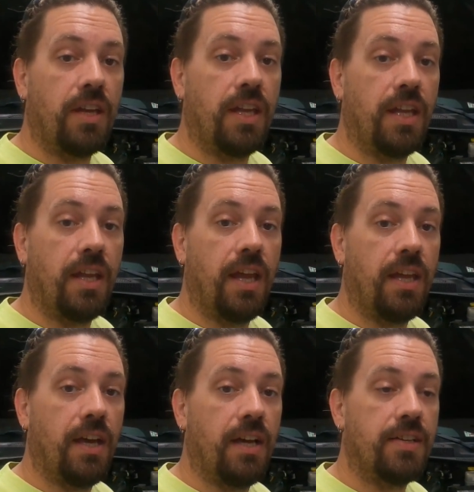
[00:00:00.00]
getting
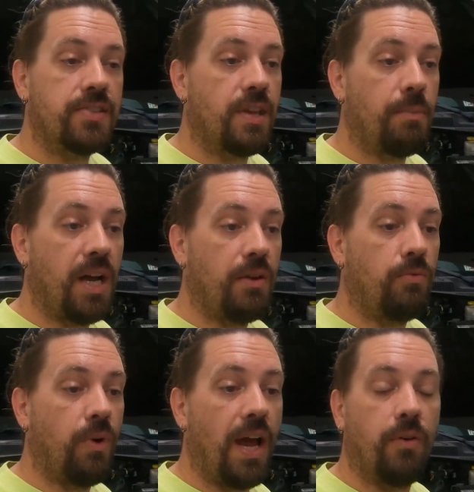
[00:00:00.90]
a
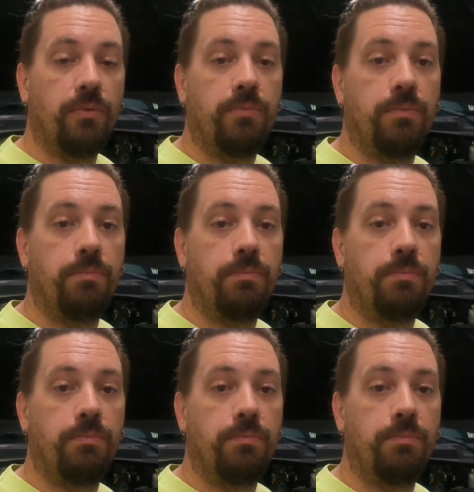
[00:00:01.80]
semi-round